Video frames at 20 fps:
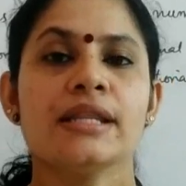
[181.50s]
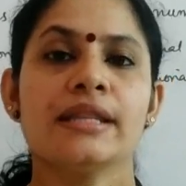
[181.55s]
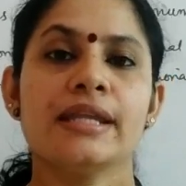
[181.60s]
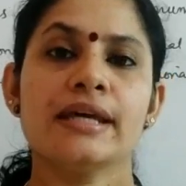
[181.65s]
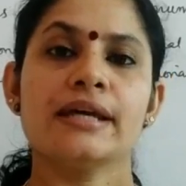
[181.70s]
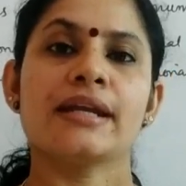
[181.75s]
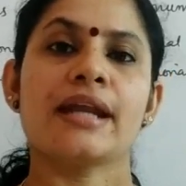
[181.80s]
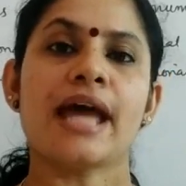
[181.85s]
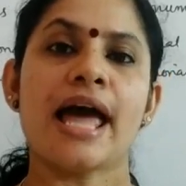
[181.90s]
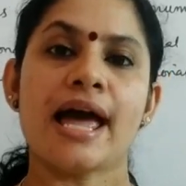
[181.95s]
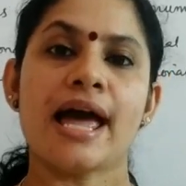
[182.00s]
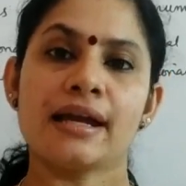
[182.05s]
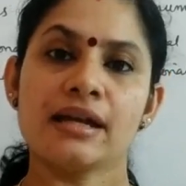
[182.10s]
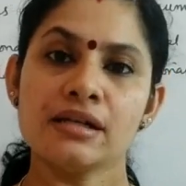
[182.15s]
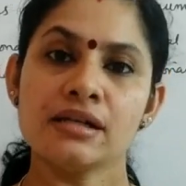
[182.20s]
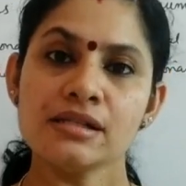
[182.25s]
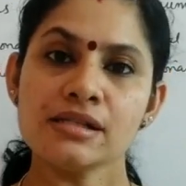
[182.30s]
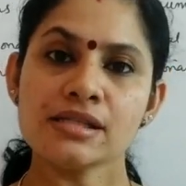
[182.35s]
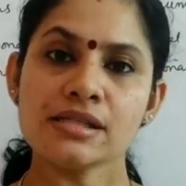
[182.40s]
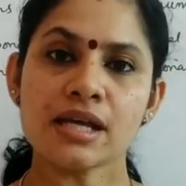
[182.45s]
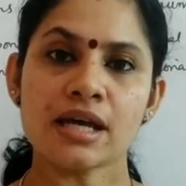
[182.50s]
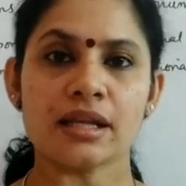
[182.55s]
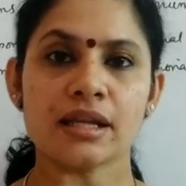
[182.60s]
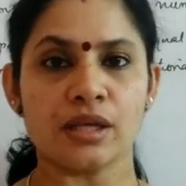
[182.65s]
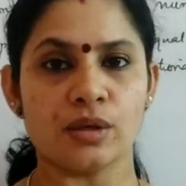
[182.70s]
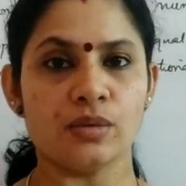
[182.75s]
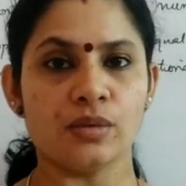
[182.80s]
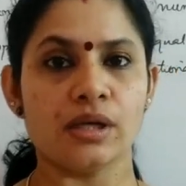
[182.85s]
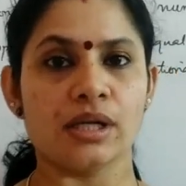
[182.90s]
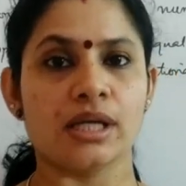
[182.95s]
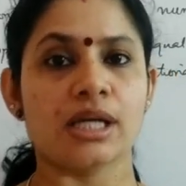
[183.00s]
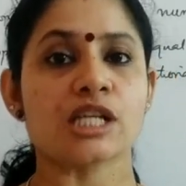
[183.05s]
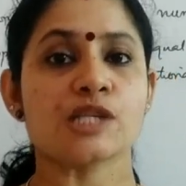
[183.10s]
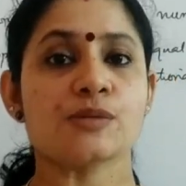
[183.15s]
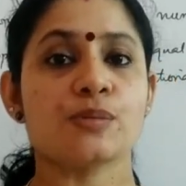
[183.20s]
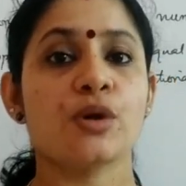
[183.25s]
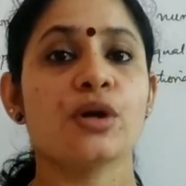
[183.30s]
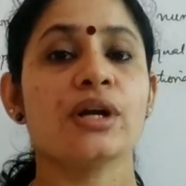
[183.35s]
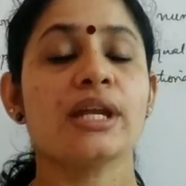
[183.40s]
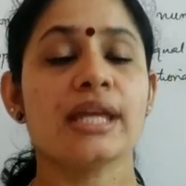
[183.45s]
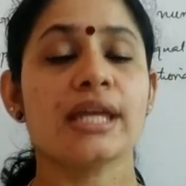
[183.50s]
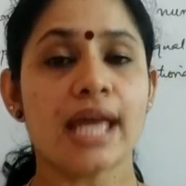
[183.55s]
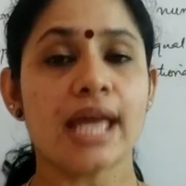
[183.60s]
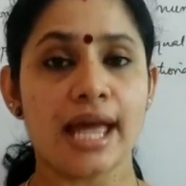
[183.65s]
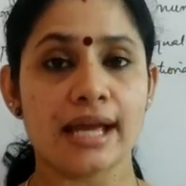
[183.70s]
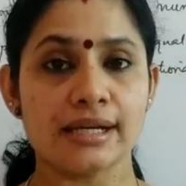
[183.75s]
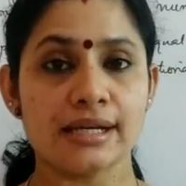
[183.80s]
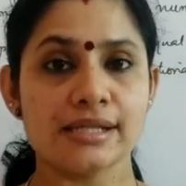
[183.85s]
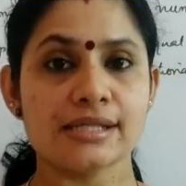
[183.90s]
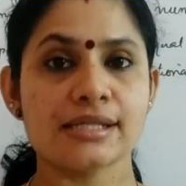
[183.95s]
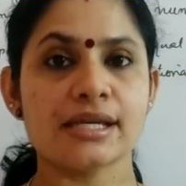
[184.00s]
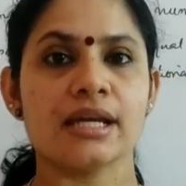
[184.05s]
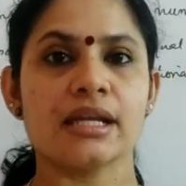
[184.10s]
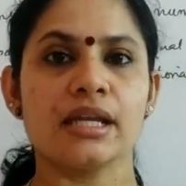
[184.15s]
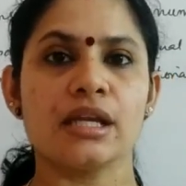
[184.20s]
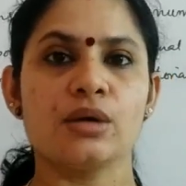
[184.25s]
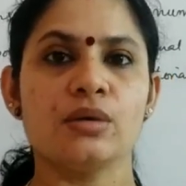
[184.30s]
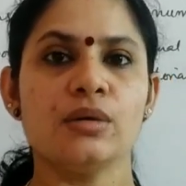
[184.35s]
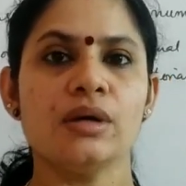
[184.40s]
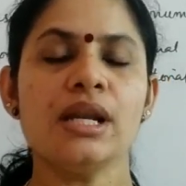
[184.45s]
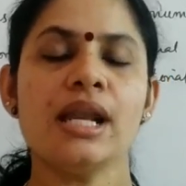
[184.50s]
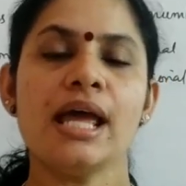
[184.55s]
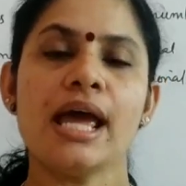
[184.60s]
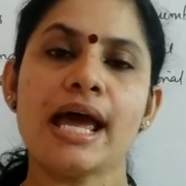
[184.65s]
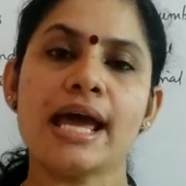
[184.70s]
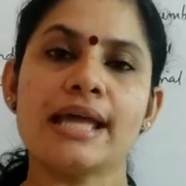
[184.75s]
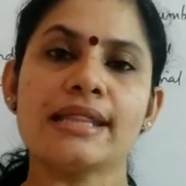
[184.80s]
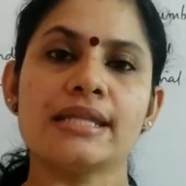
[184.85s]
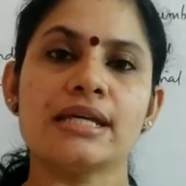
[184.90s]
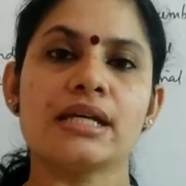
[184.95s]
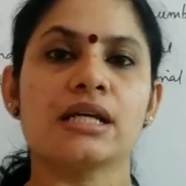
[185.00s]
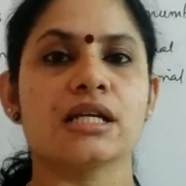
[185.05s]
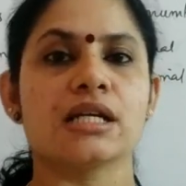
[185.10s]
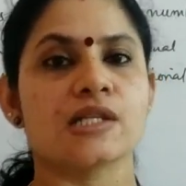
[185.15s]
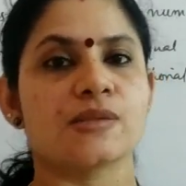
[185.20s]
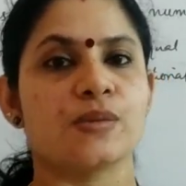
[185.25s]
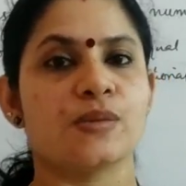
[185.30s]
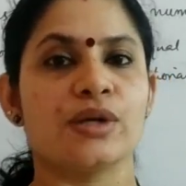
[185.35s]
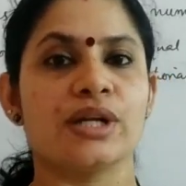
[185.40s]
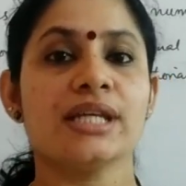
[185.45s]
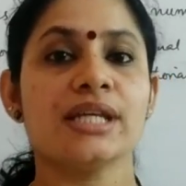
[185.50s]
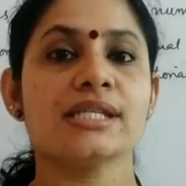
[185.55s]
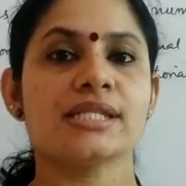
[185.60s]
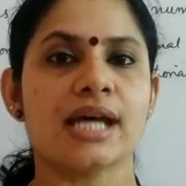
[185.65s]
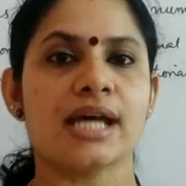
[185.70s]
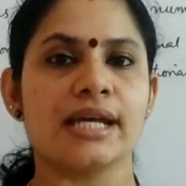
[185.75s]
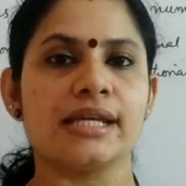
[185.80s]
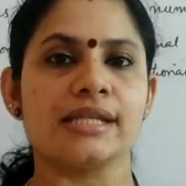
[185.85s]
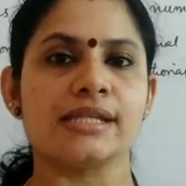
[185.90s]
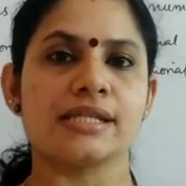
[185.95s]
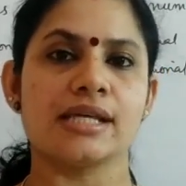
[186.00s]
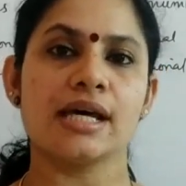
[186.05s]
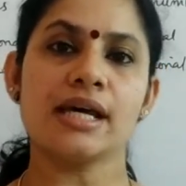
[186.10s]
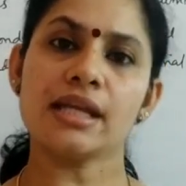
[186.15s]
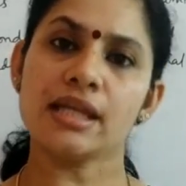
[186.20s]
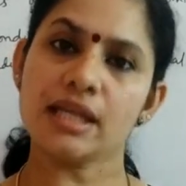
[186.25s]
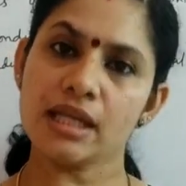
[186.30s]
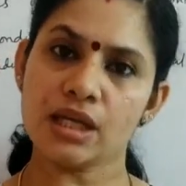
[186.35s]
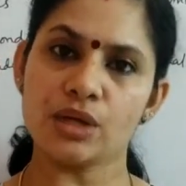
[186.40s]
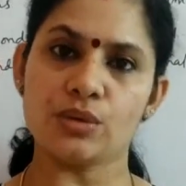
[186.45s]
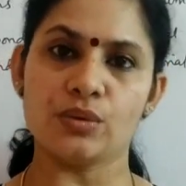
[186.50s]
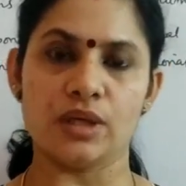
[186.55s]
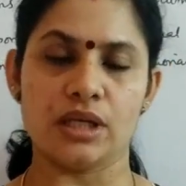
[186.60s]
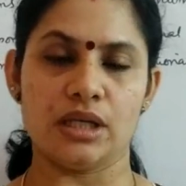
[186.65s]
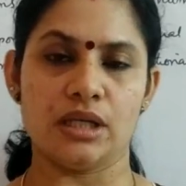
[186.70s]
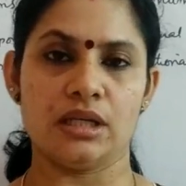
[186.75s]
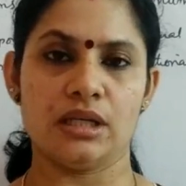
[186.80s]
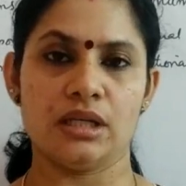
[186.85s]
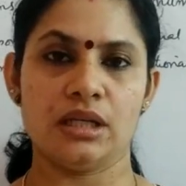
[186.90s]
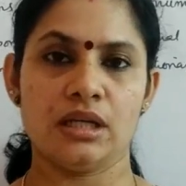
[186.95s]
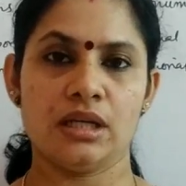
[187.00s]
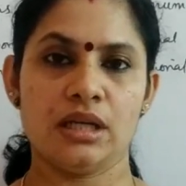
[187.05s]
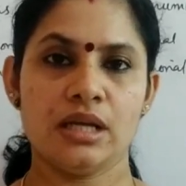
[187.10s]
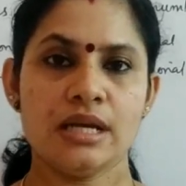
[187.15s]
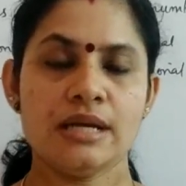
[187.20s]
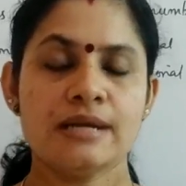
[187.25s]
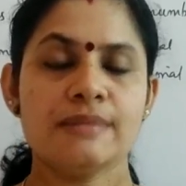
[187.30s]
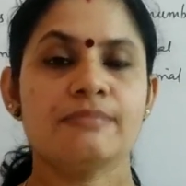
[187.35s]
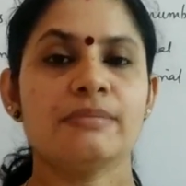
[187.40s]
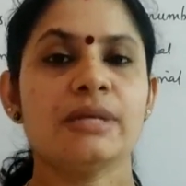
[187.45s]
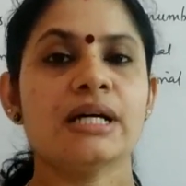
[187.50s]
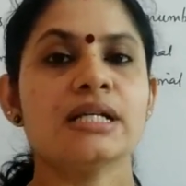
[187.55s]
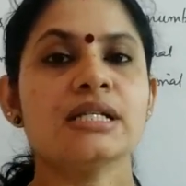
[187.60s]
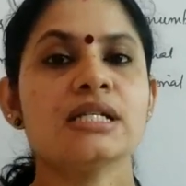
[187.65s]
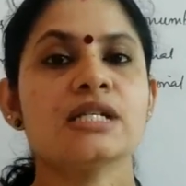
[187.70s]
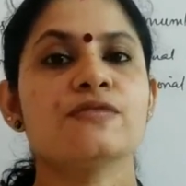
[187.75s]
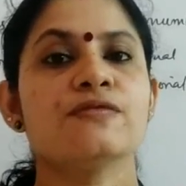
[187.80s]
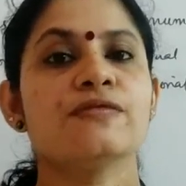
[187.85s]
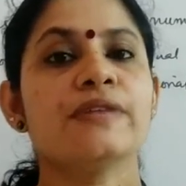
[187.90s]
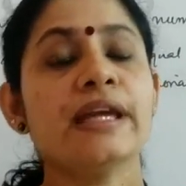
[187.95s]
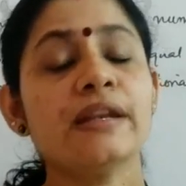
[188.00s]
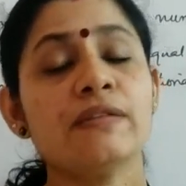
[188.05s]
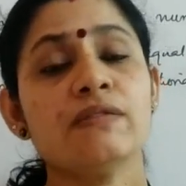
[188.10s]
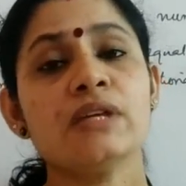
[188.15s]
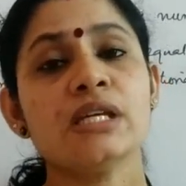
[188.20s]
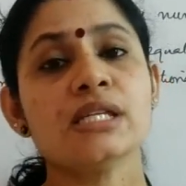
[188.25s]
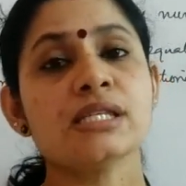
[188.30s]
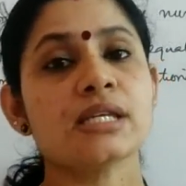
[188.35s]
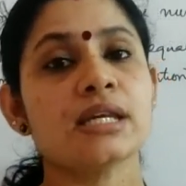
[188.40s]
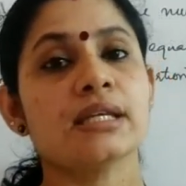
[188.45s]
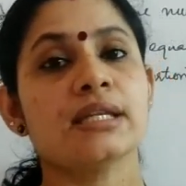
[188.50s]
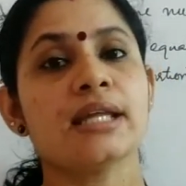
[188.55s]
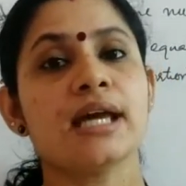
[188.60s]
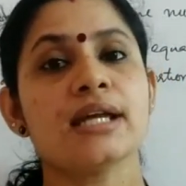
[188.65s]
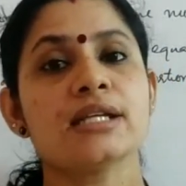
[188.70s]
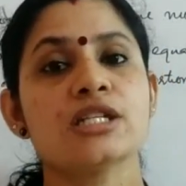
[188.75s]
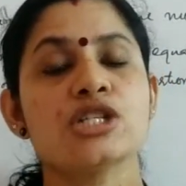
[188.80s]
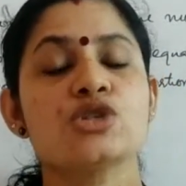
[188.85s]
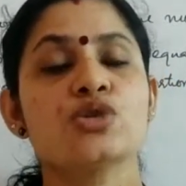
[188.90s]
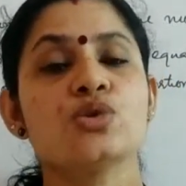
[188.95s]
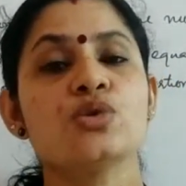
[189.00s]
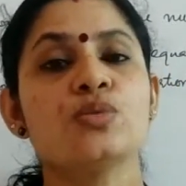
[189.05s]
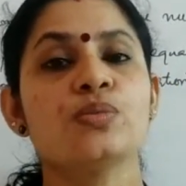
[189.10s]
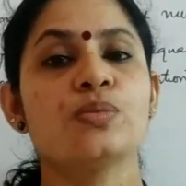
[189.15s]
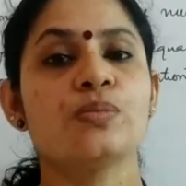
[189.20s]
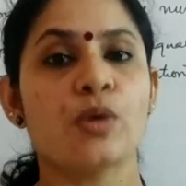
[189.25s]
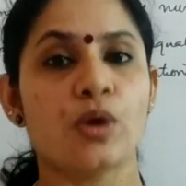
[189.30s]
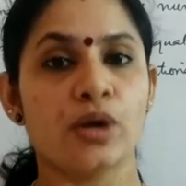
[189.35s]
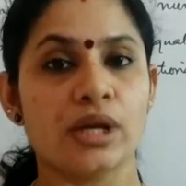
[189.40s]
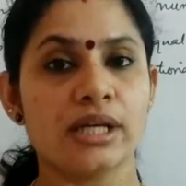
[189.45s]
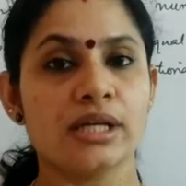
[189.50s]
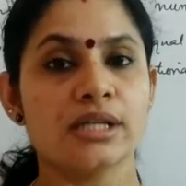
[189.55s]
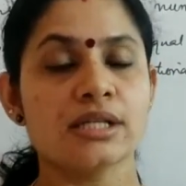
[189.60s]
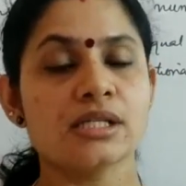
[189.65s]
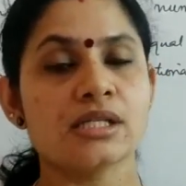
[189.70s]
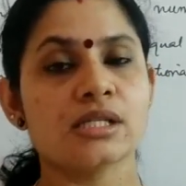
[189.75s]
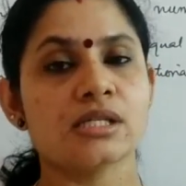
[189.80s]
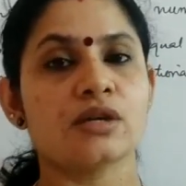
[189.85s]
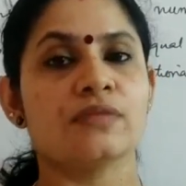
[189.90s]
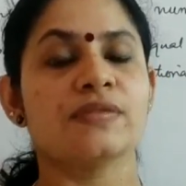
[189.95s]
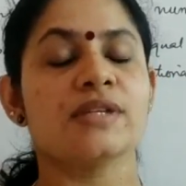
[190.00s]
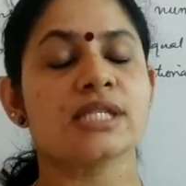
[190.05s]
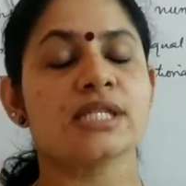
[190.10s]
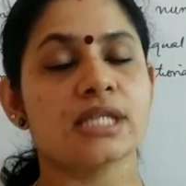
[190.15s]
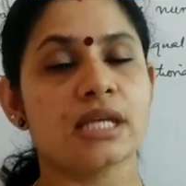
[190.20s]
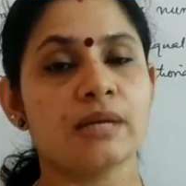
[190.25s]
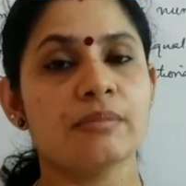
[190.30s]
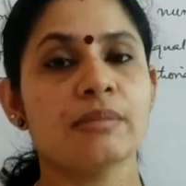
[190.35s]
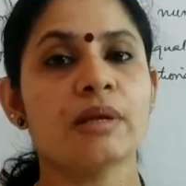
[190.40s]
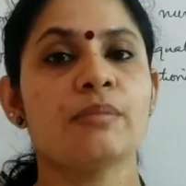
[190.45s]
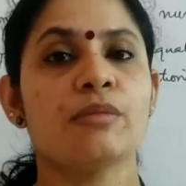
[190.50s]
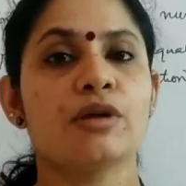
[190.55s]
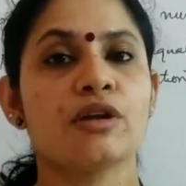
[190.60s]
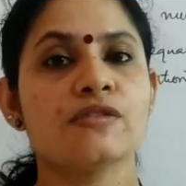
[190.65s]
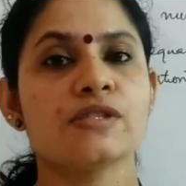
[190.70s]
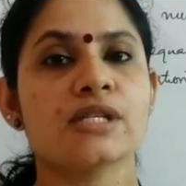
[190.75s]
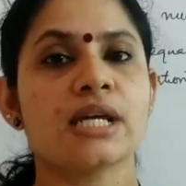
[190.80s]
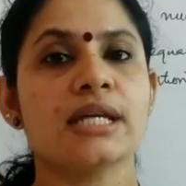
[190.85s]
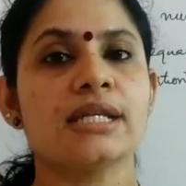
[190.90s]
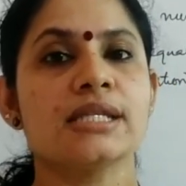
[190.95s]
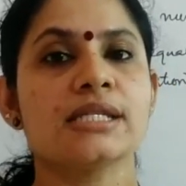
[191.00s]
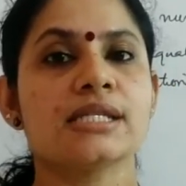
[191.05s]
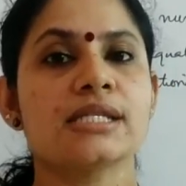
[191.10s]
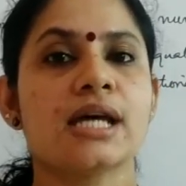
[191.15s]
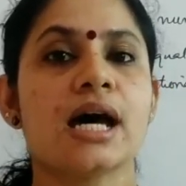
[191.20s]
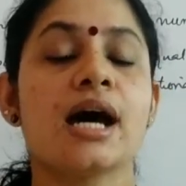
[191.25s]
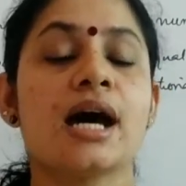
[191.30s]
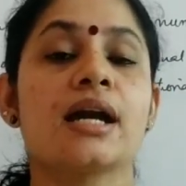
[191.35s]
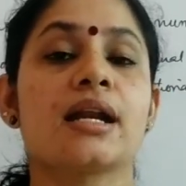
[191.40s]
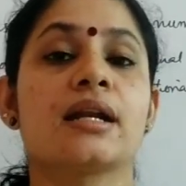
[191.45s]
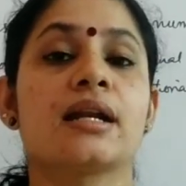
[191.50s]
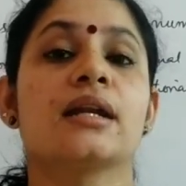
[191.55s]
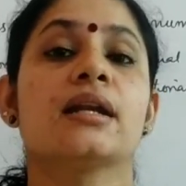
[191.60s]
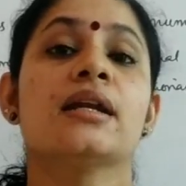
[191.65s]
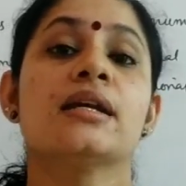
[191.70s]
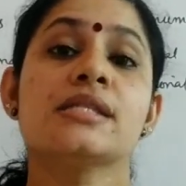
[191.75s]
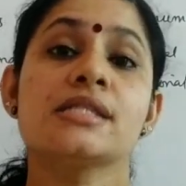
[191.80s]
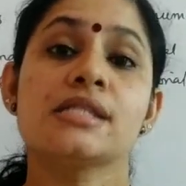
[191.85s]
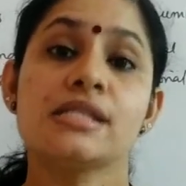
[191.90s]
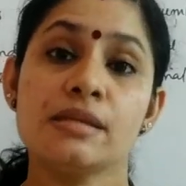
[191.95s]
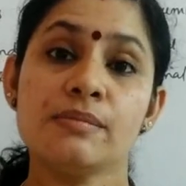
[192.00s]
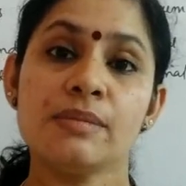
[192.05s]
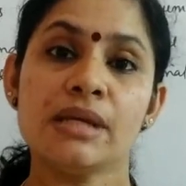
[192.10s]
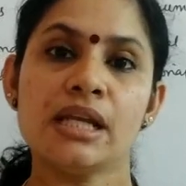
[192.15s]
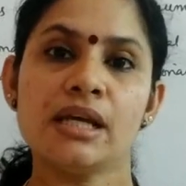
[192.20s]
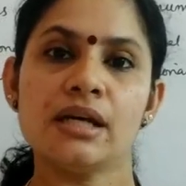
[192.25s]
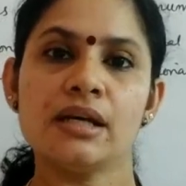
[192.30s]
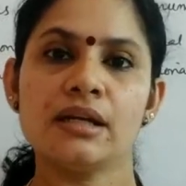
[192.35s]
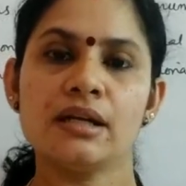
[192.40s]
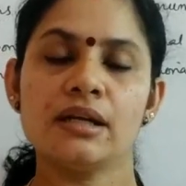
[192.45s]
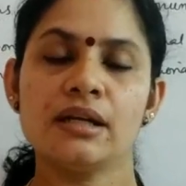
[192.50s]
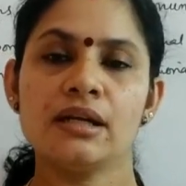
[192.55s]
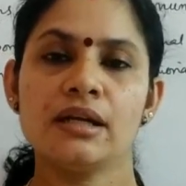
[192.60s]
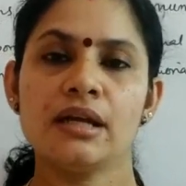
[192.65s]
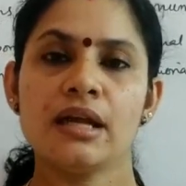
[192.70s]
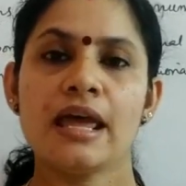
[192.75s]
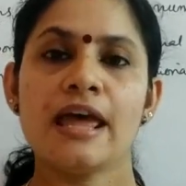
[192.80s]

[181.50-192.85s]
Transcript: their angles are equal, corresponding angles are equal and their corresponding sides are equal. But when we say that two polygons of the same number of sides are similar,